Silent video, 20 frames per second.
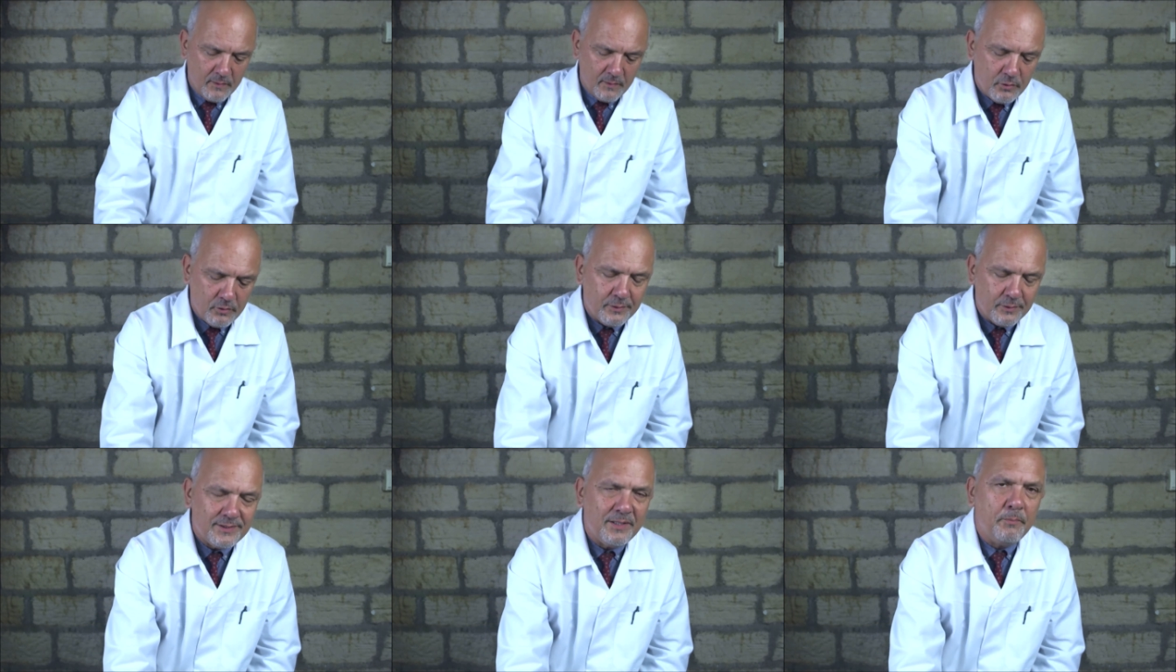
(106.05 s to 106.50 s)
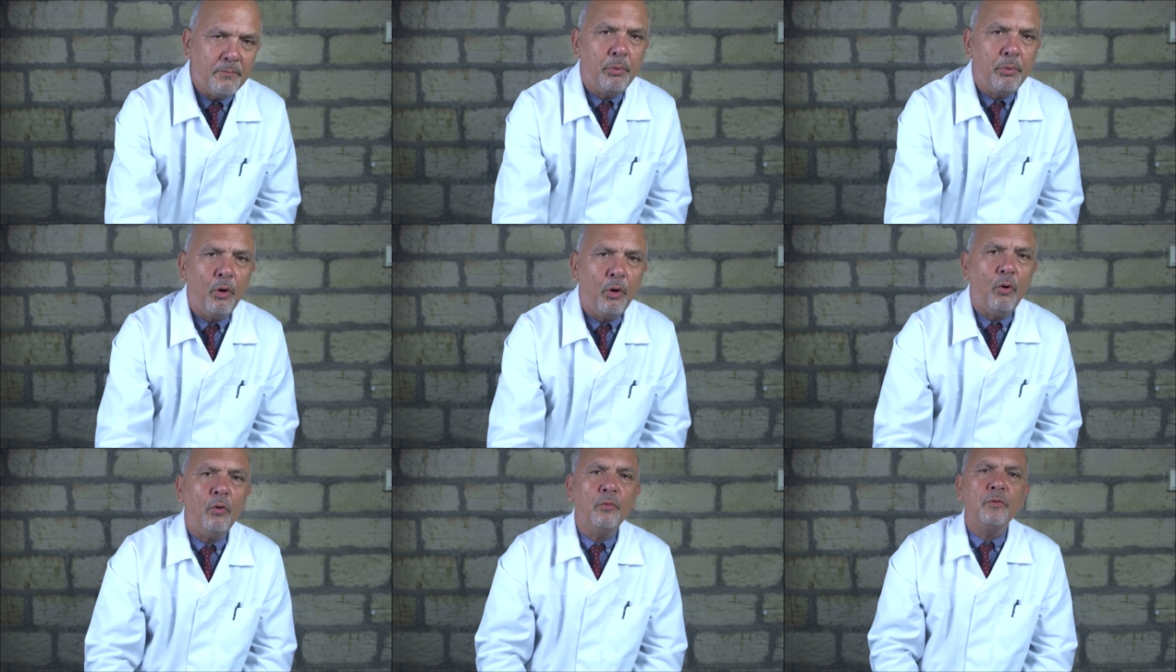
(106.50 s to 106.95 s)
So it's
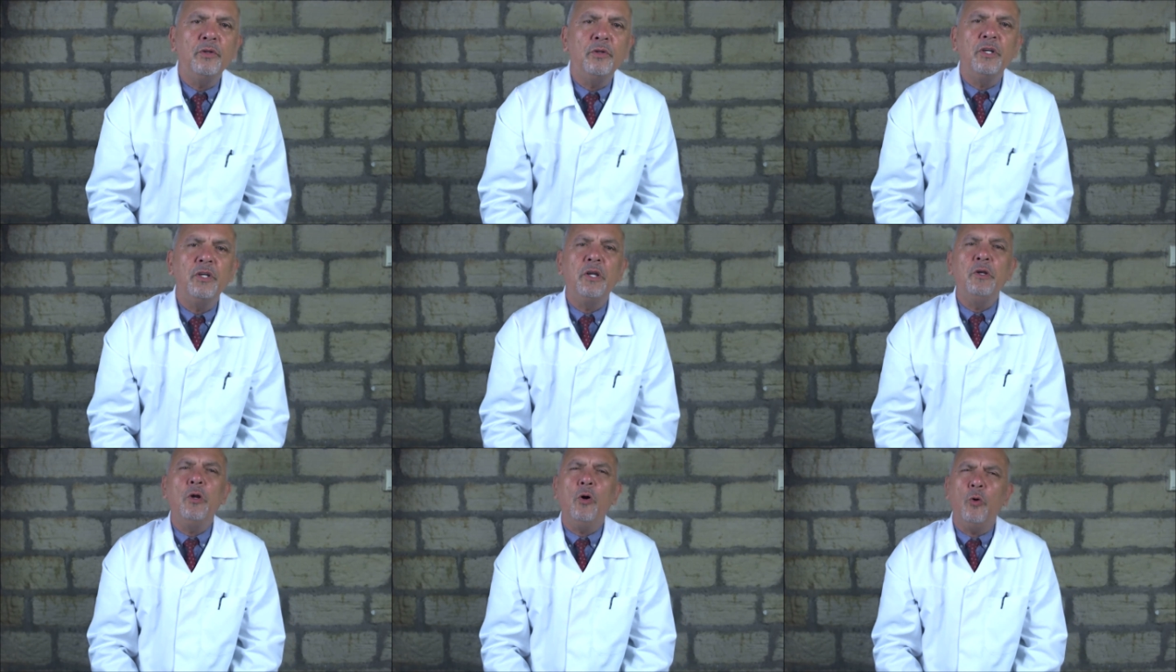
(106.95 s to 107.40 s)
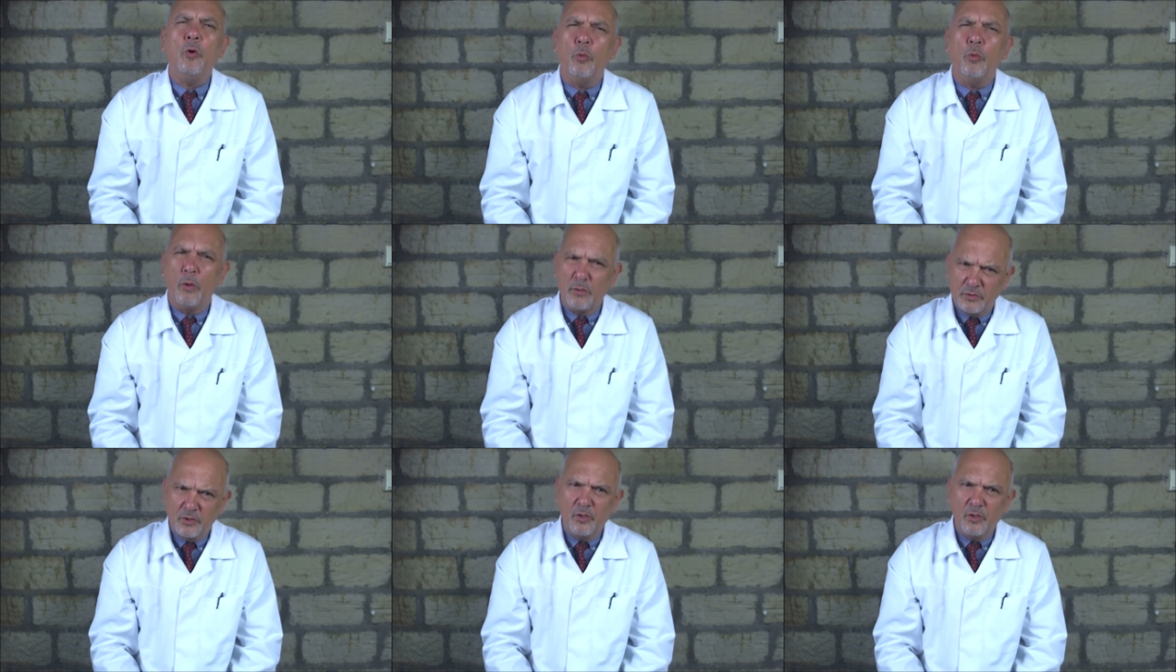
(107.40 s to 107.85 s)
important you know
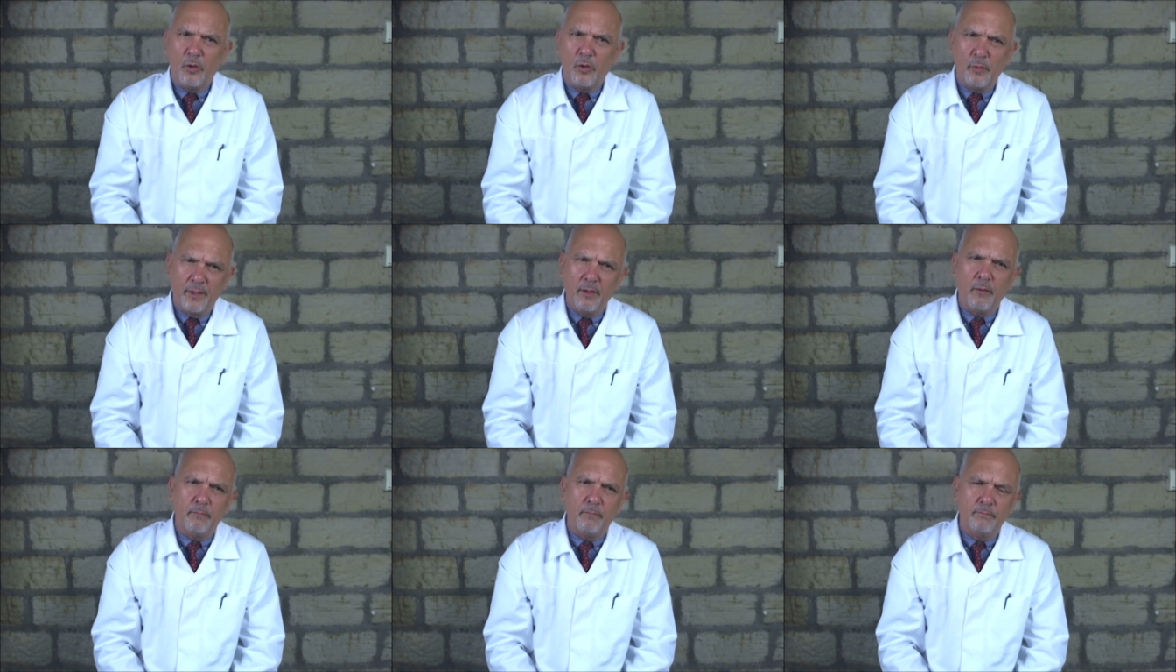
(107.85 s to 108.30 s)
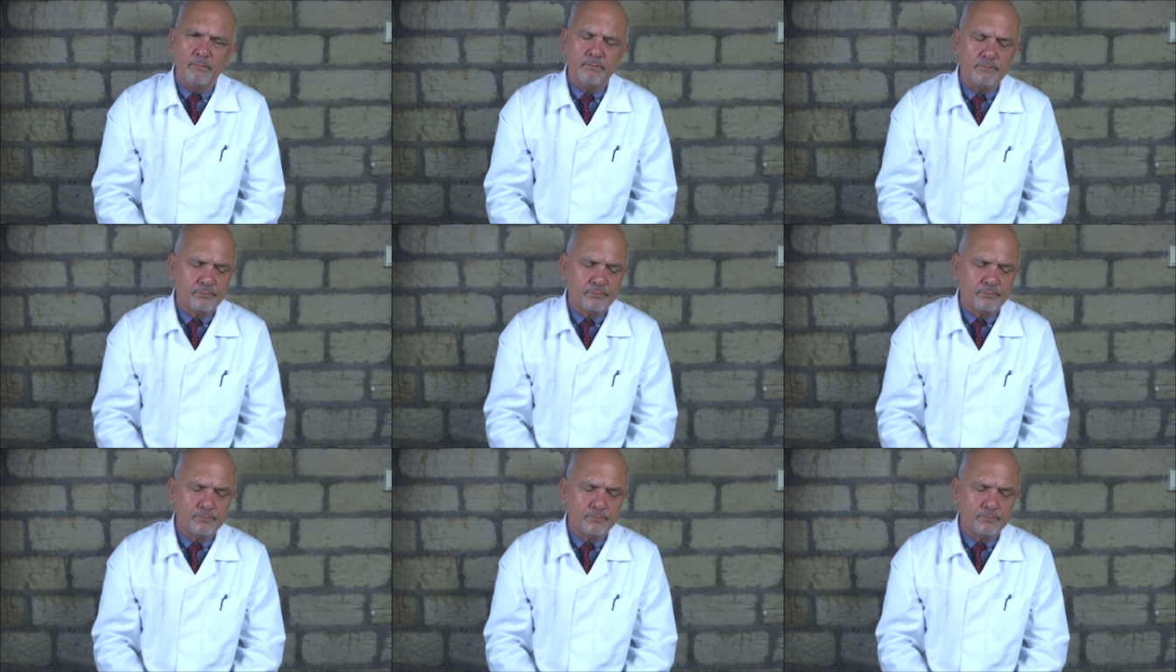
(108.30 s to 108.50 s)
what's going on.